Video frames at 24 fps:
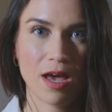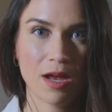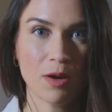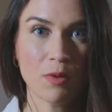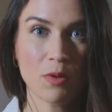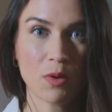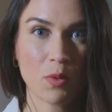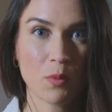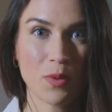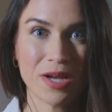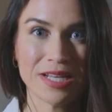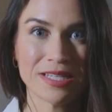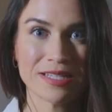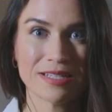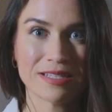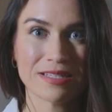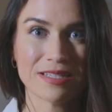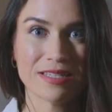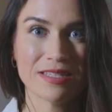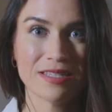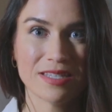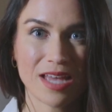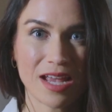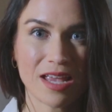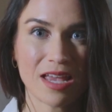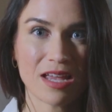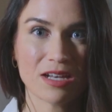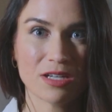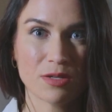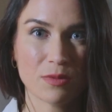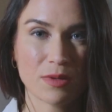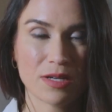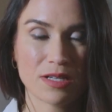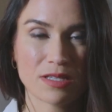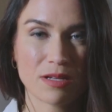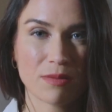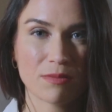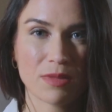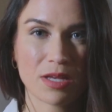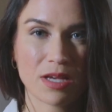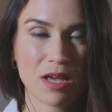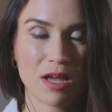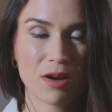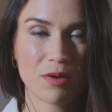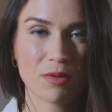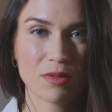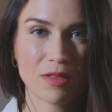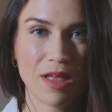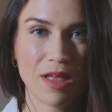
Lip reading: I don't want to waste a second doing something I don't